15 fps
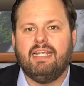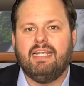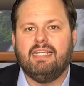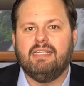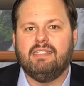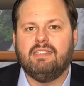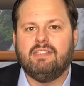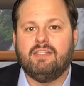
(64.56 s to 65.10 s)

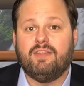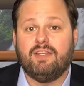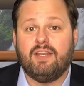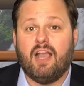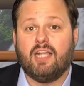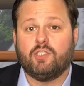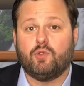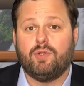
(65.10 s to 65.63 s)
is the
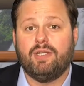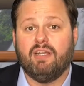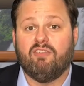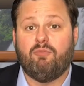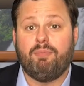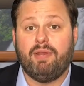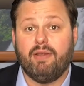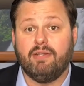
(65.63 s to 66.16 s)
doctrine of
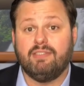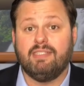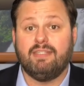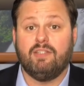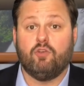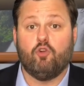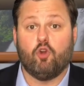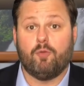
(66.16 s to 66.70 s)
piercing the
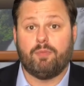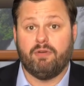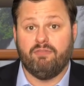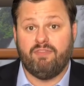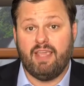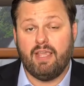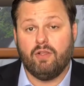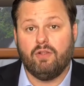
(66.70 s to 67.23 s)
corporate
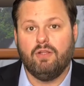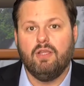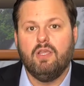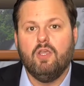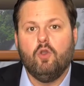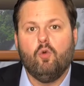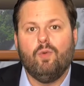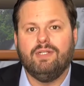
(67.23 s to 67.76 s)
veil,
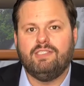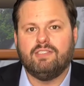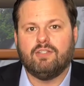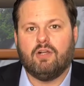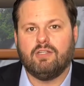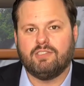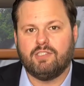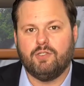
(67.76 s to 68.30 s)
which is
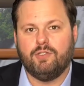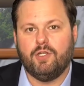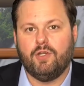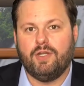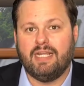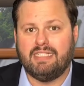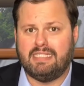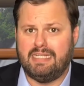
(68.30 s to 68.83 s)
also
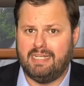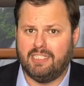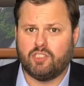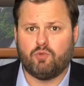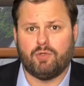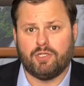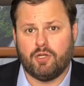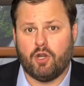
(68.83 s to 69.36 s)
known as
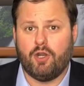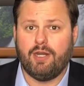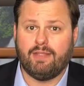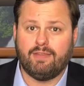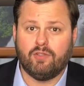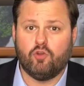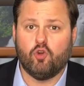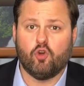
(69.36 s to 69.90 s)
disregarding
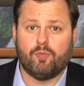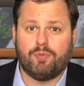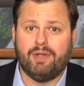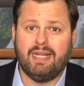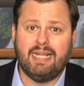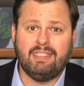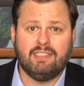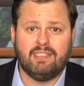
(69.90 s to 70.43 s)
the corporate
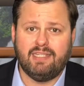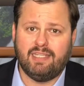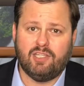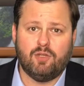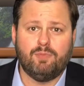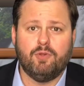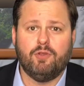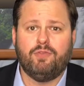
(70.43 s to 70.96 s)
entity. They're
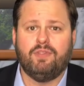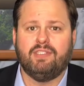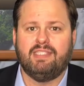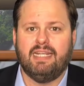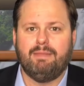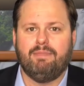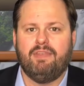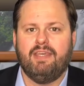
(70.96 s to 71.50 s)
both the
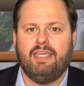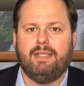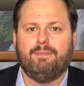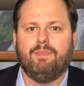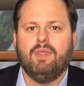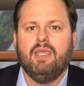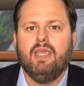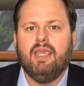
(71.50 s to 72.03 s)
same thing.
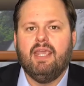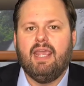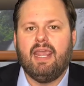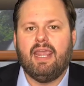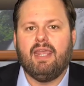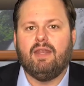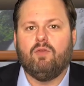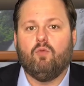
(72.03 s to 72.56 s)

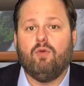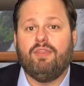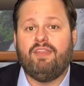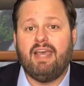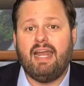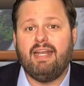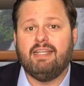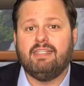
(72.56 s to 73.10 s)
And what
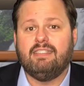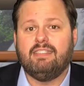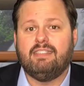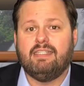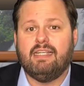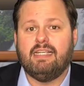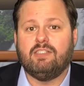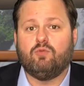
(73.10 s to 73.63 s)
that is
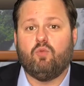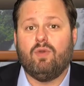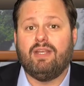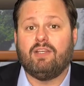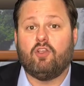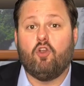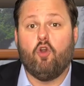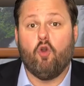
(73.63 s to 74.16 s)
when
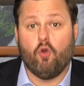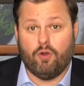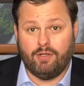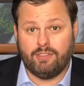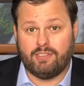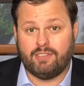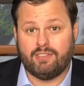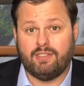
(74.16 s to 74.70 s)

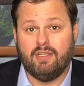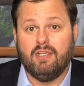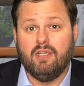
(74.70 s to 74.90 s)
courts